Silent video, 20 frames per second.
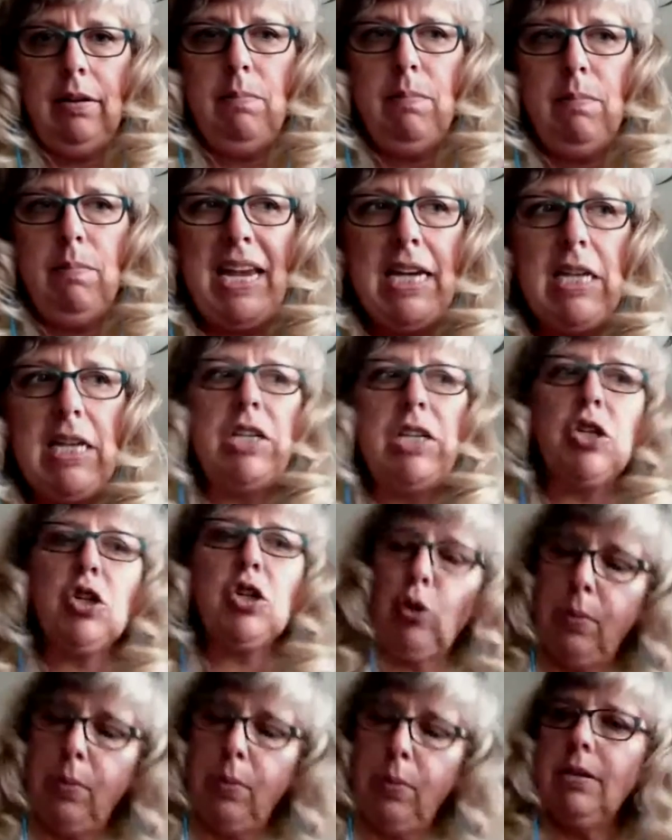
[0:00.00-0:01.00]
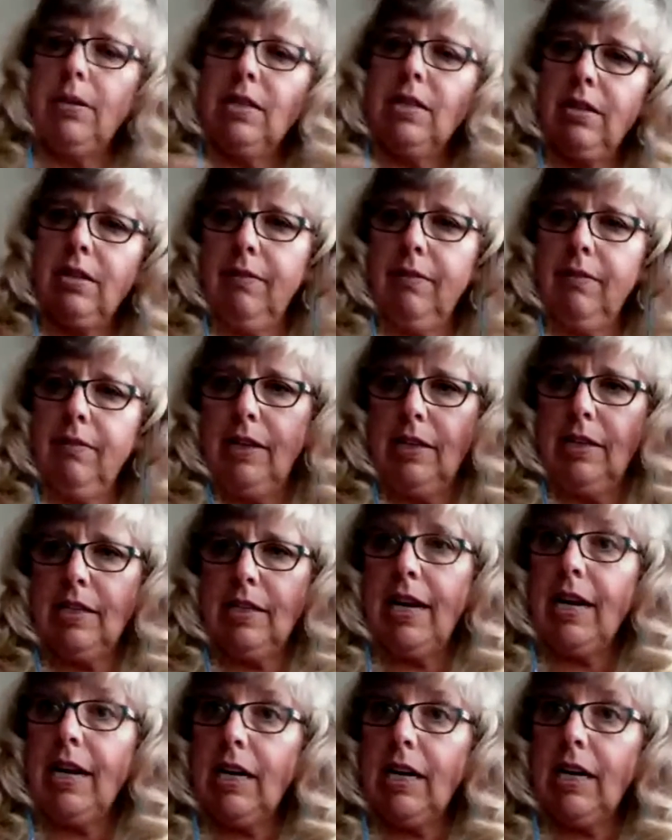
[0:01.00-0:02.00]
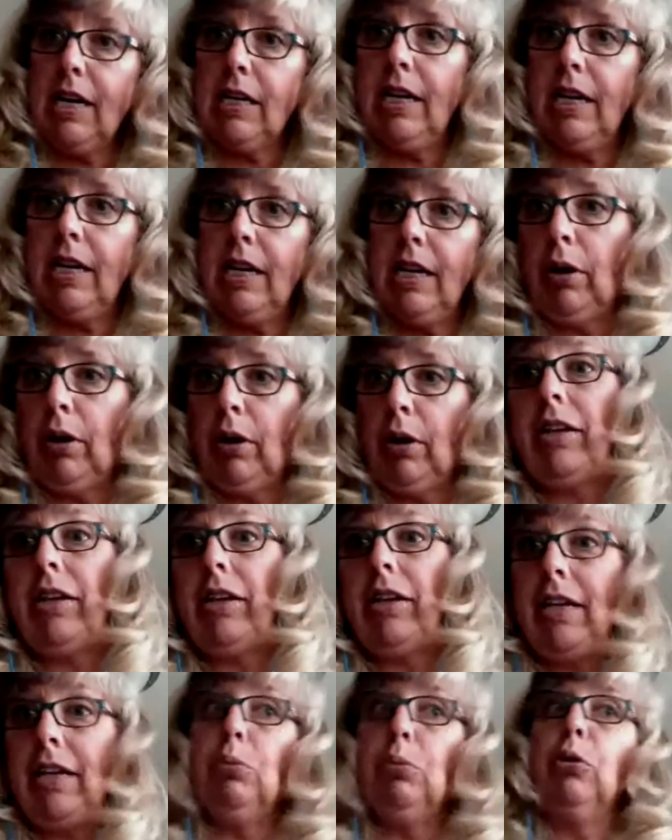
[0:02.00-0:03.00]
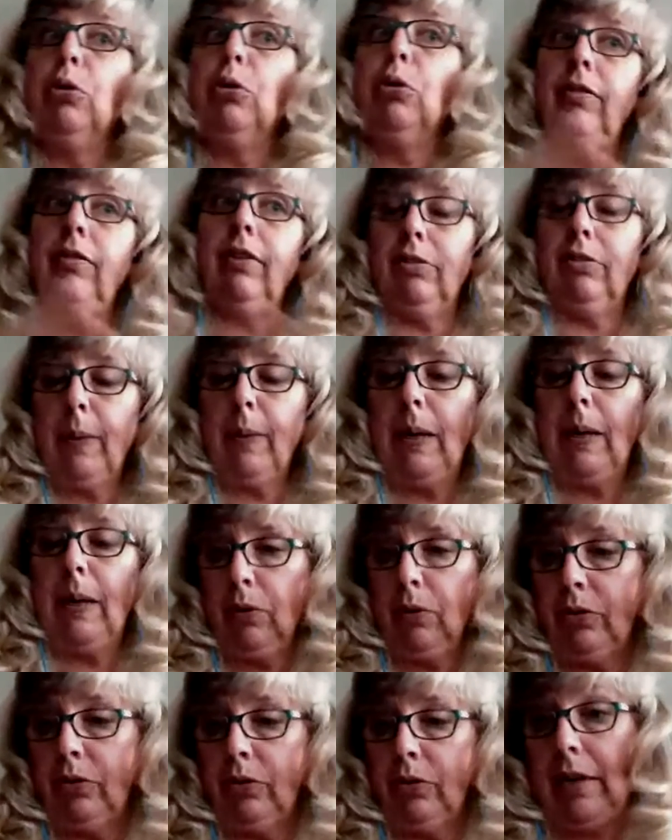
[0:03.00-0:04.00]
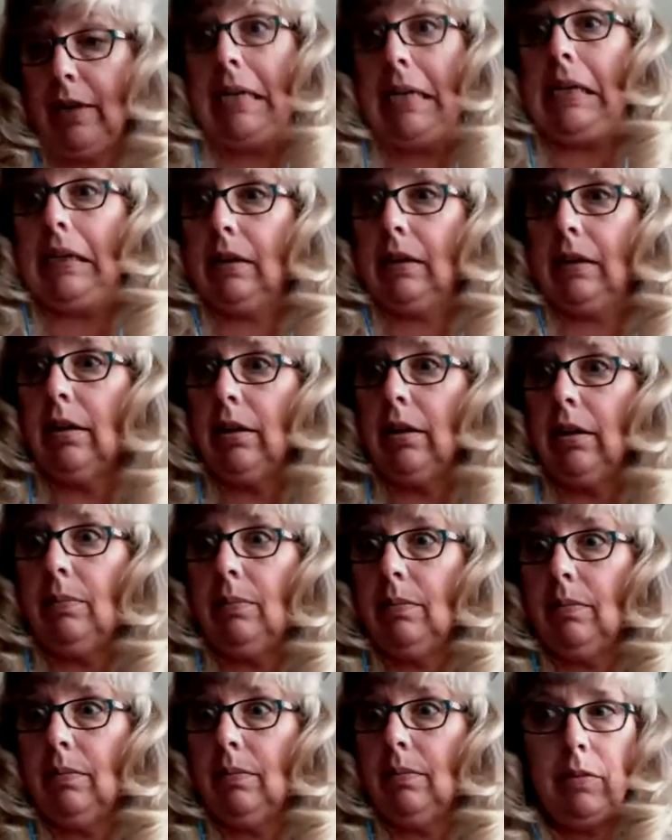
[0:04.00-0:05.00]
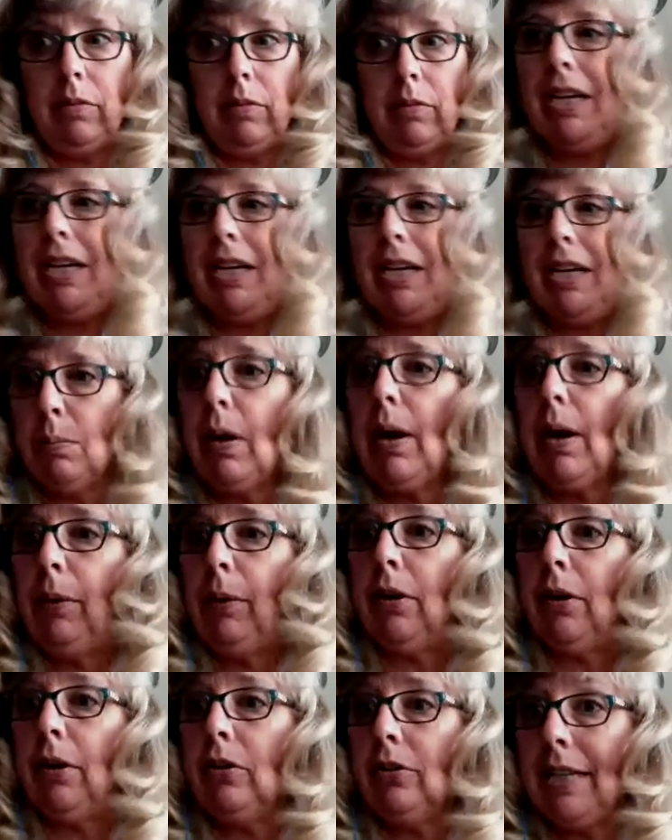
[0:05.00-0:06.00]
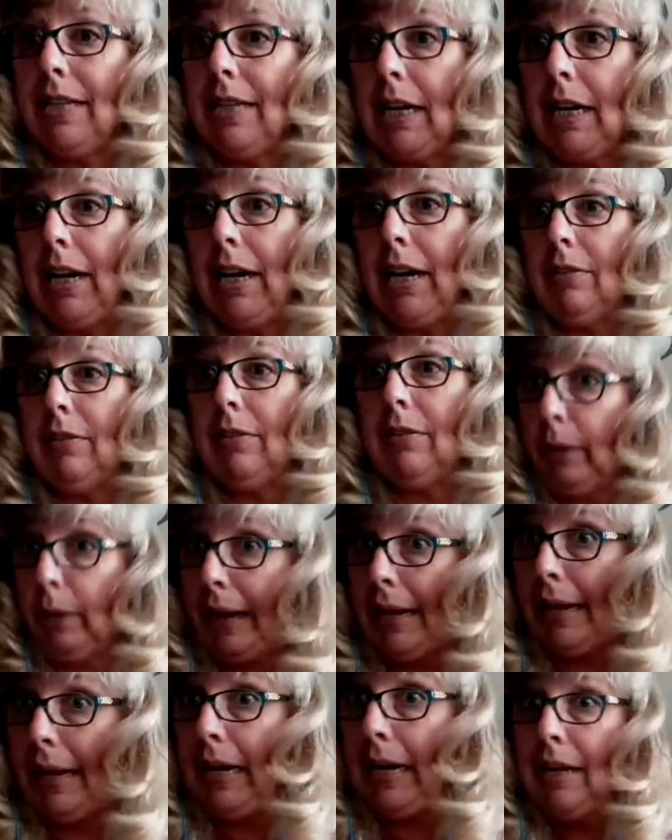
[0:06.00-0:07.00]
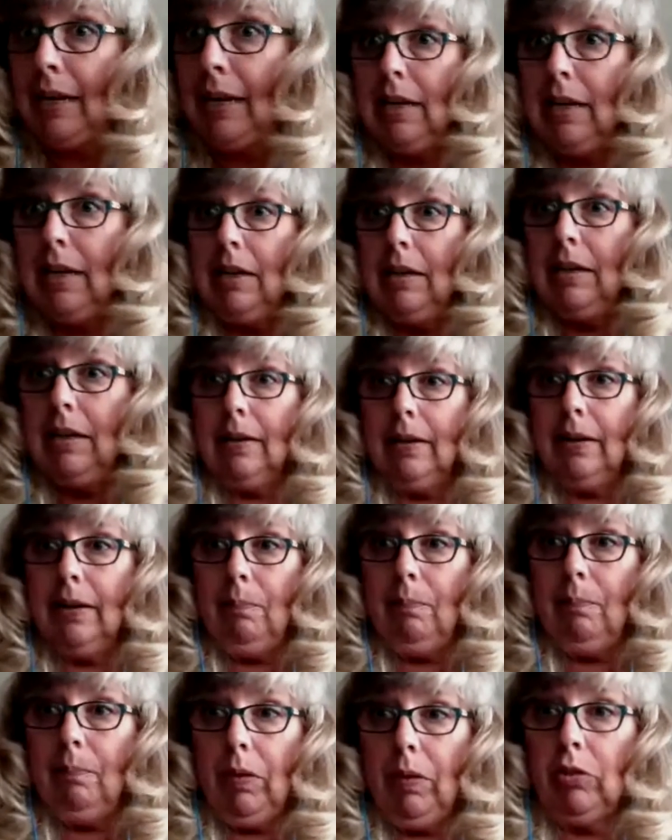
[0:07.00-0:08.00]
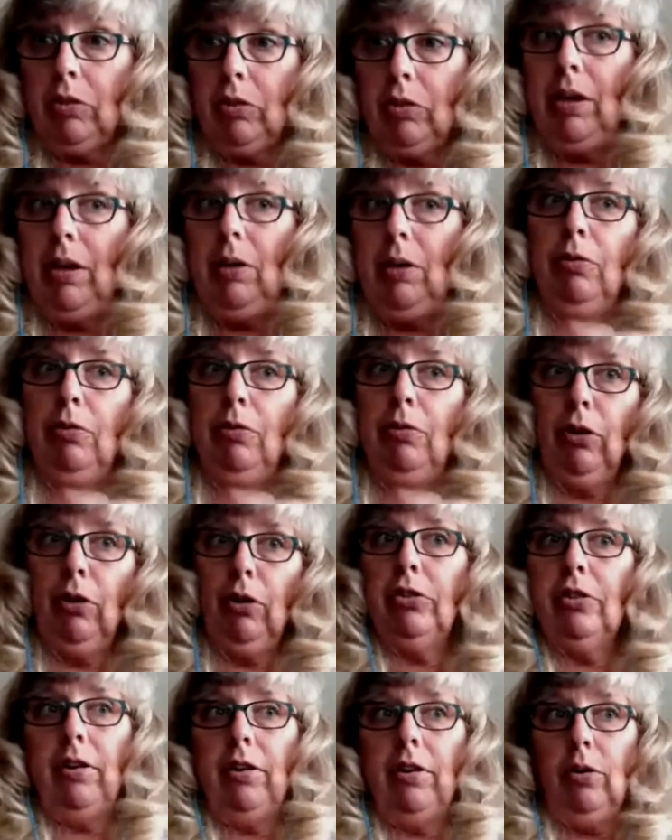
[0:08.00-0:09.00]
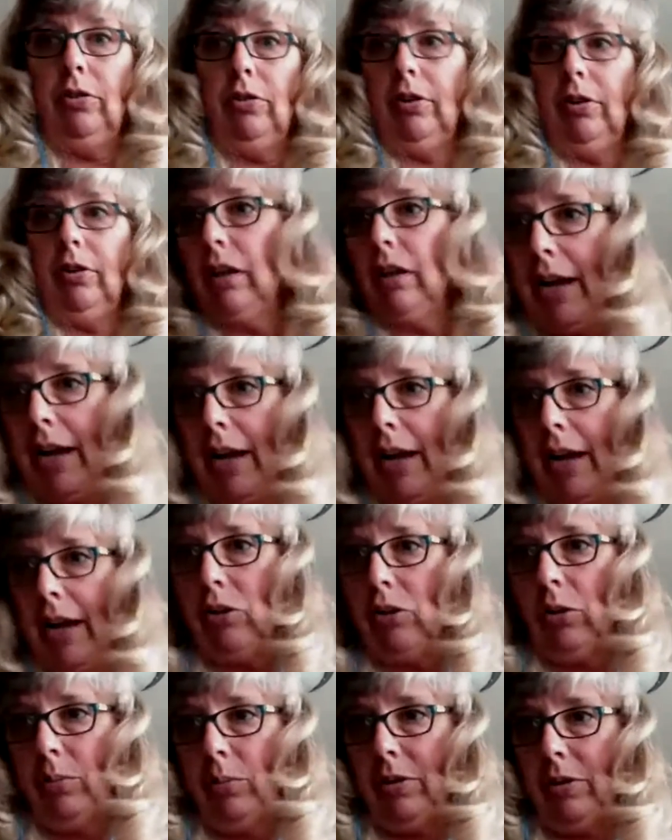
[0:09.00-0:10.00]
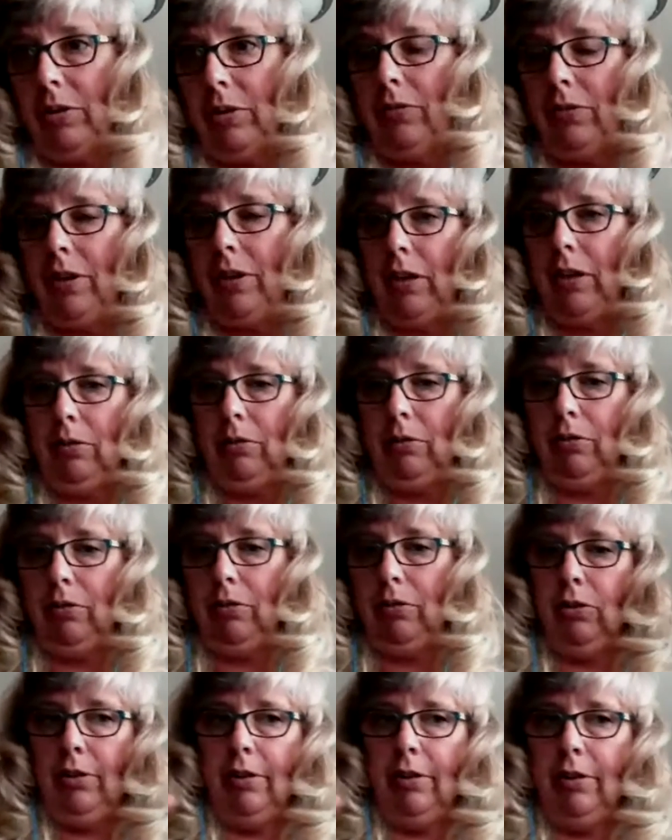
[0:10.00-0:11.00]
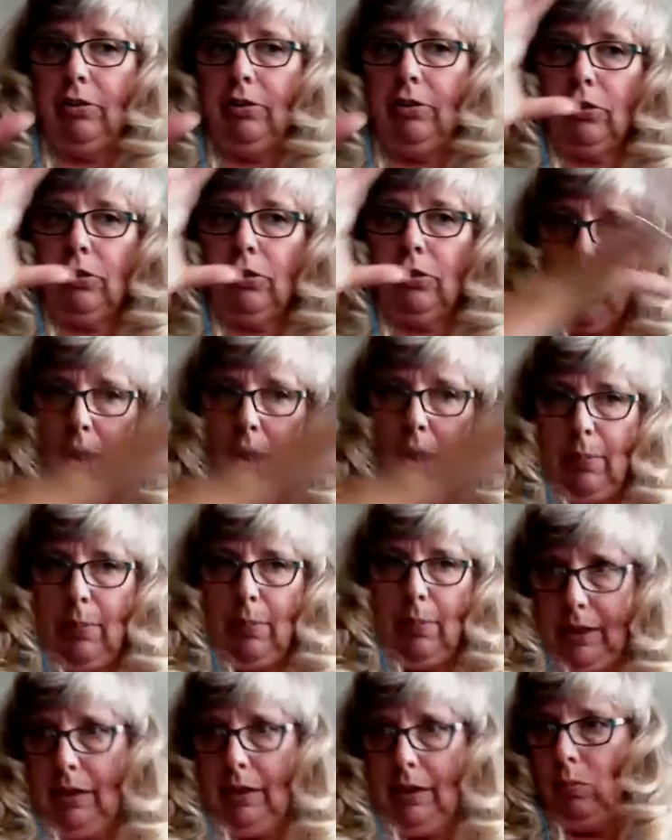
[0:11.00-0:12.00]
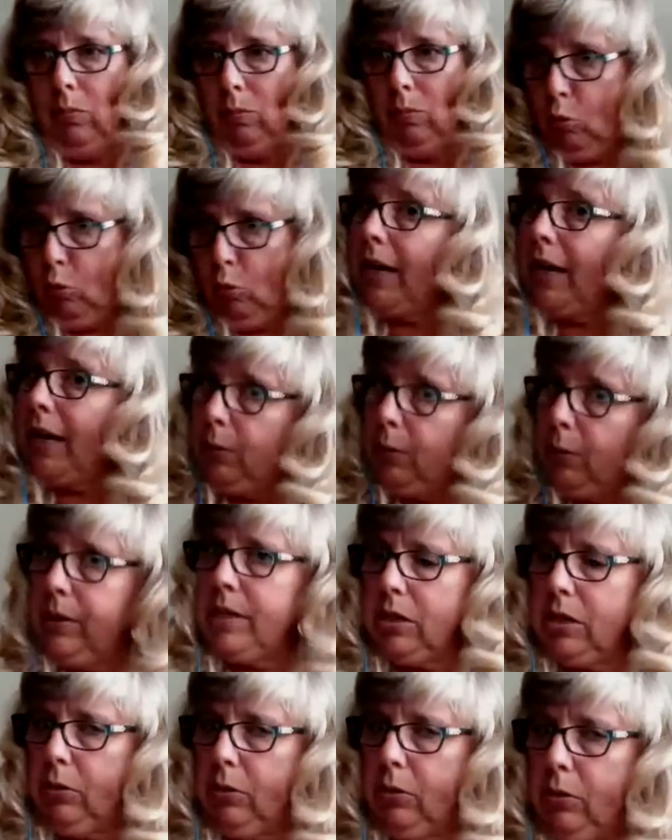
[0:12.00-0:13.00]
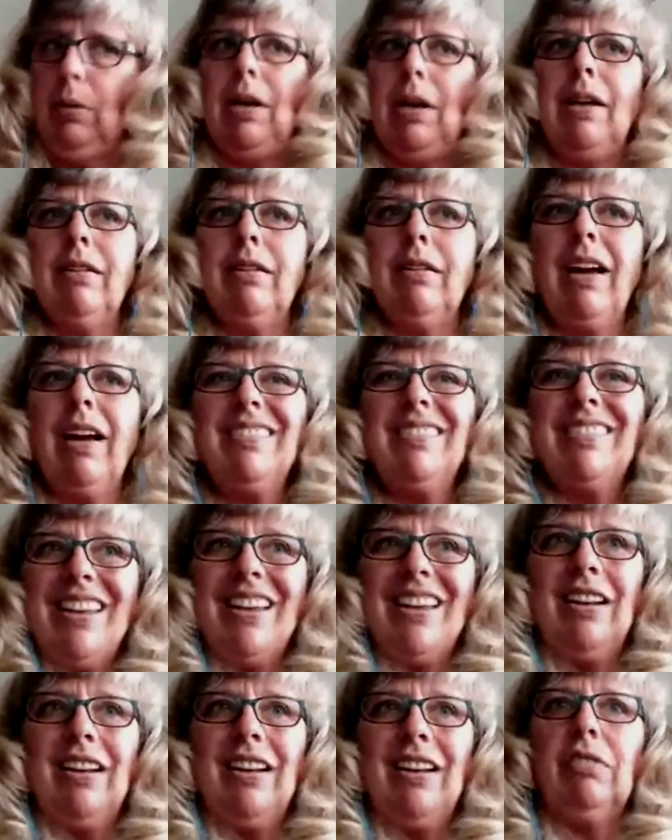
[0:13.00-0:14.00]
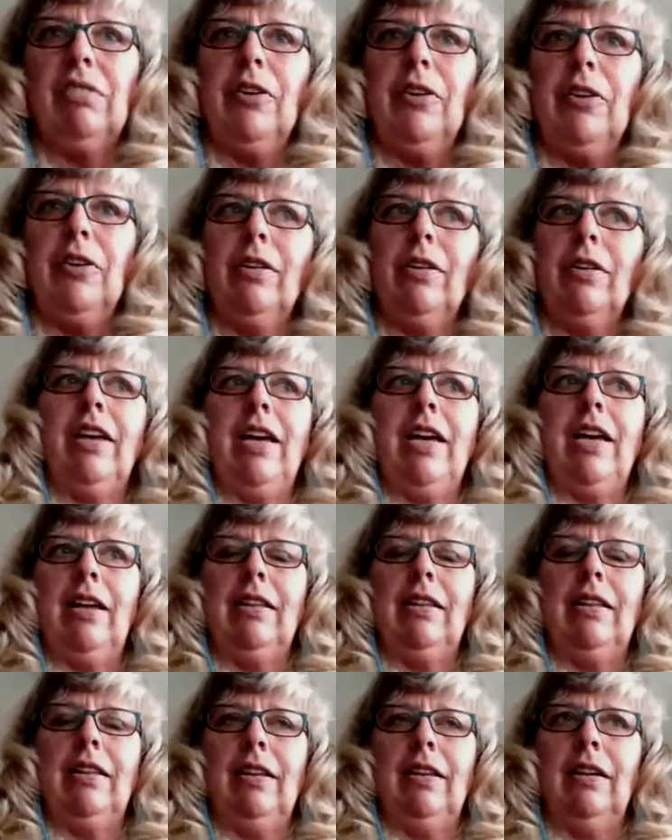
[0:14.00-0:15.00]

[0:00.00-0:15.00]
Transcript: main descriptions of this technique were actually in previous papers that we didn't publish and that I haven't read. So he refers to those a lot in terms of describing what he was doing. But I'd say that it's fair to say that